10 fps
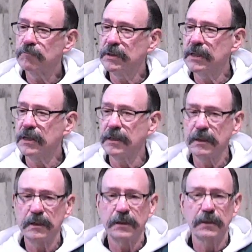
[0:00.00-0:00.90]
be
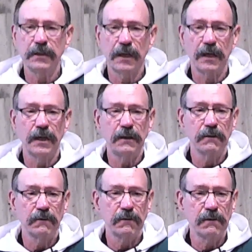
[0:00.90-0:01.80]
in a
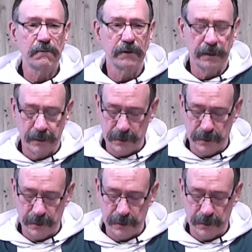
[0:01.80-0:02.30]
hurry.